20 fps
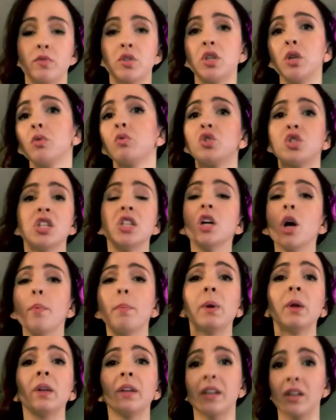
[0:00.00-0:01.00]
to
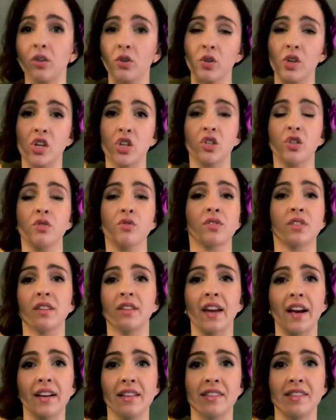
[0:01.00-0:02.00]
geopolitical issues the
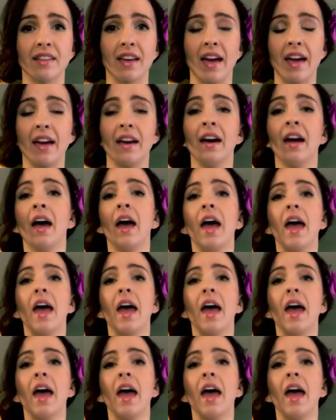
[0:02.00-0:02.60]
next day